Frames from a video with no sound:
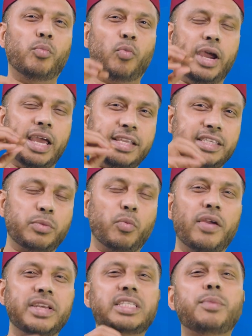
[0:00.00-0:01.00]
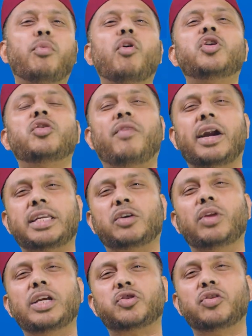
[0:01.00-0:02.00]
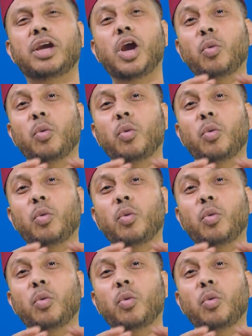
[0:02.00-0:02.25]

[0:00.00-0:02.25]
Where is the point of articulation?